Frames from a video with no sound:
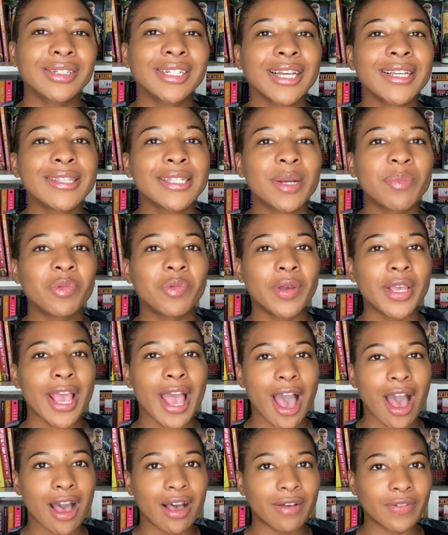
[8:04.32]
Next up, we
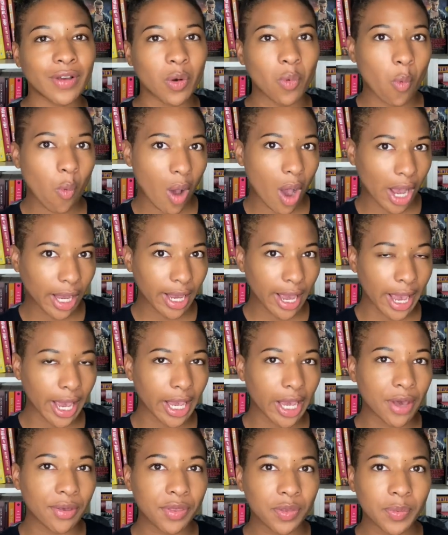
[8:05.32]
have a
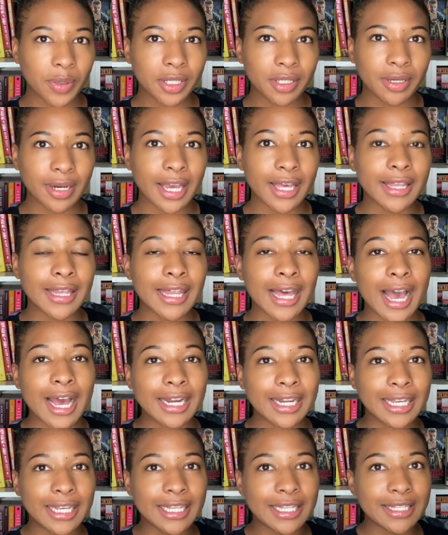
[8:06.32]
YA thriller, and
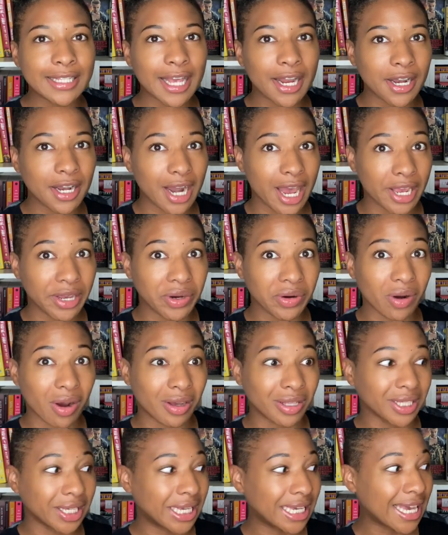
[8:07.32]
that is
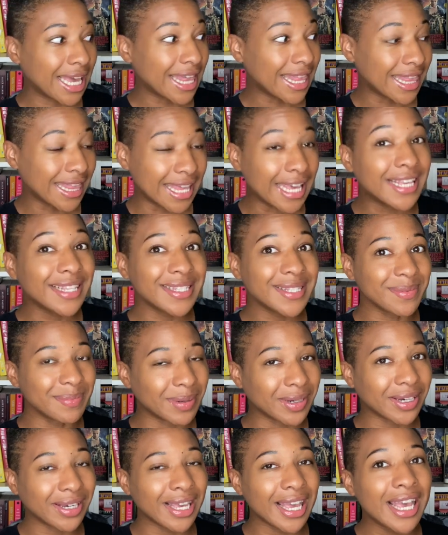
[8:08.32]
Nightcrawling. This
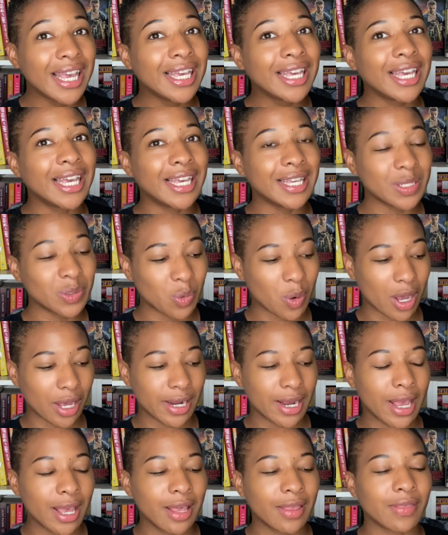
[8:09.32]
book is
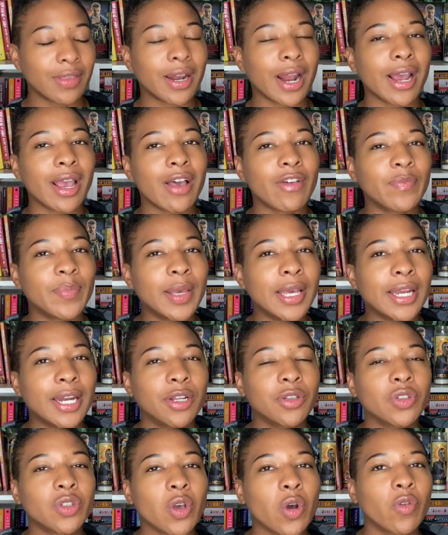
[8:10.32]
one that I have
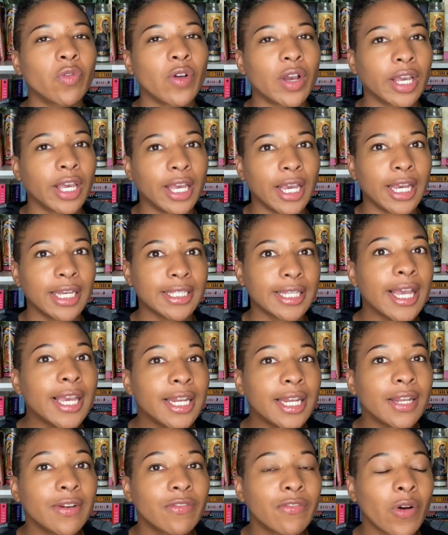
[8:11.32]
been so fucking
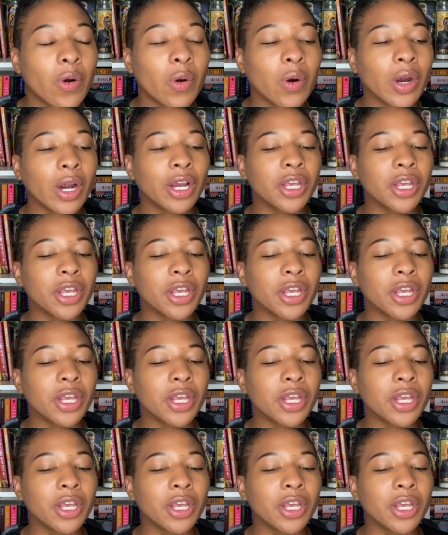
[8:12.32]
excited for.